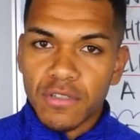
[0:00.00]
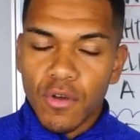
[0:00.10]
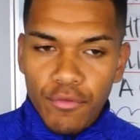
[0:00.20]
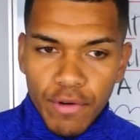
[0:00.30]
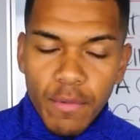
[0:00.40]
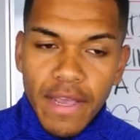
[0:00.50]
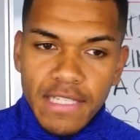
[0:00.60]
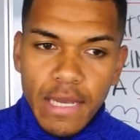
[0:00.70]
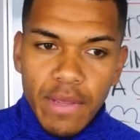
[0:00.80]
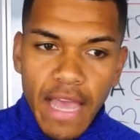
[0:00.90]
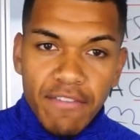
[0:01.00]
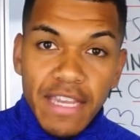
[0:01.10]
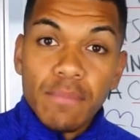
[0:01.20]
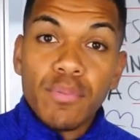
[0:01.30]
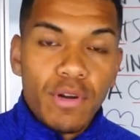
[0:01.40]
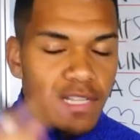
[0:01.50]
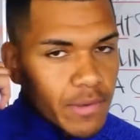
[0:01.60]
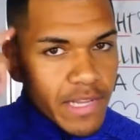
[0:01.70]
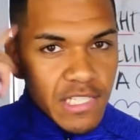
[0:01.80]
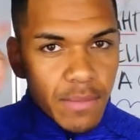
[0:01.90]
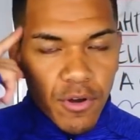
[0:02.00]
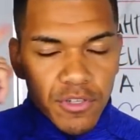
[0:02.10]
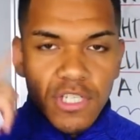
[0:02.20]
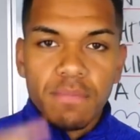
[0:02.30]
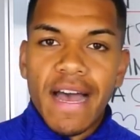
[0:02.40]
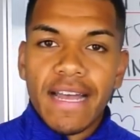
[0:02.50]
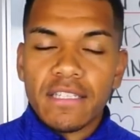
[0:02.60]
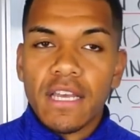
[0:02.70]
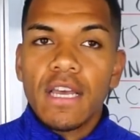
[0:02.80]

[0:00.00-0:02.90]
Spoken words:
or three ways that we have input into our subconscious mind.